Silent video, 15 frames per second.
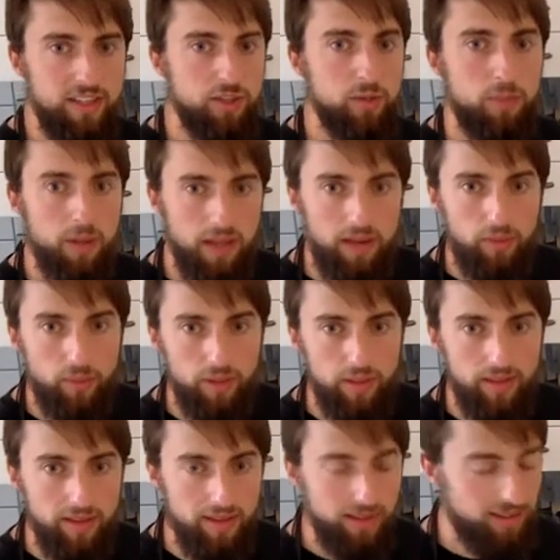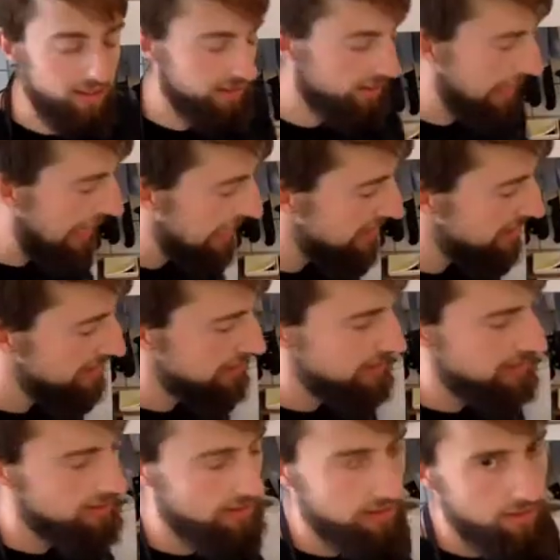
to play with. And X is